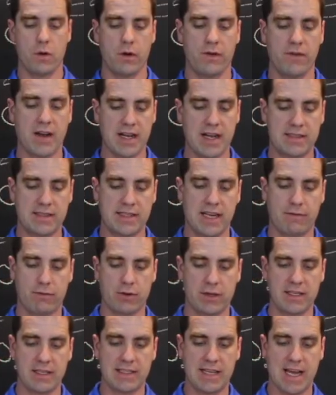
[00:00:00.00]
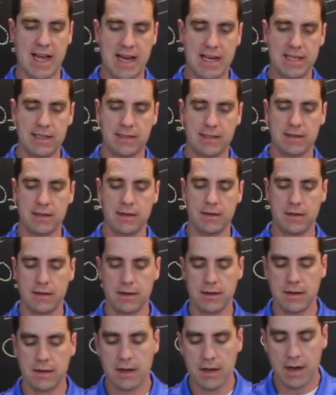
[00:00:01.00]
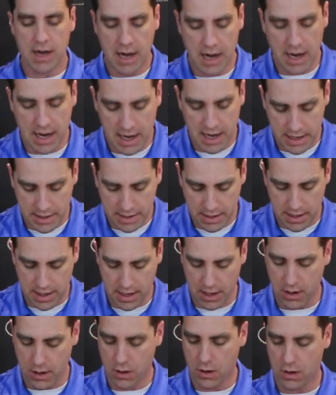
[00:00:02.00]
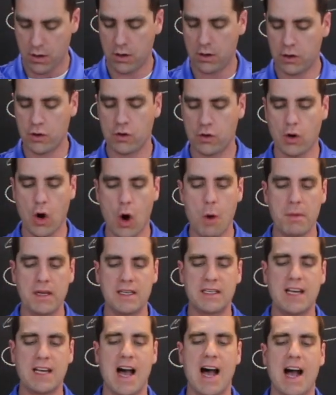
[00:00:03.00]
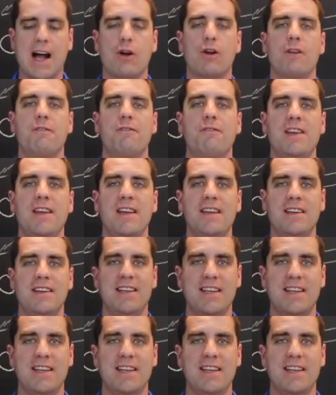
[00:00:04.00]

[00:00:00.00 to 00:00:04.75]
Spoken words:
We've got several designs on our chromatography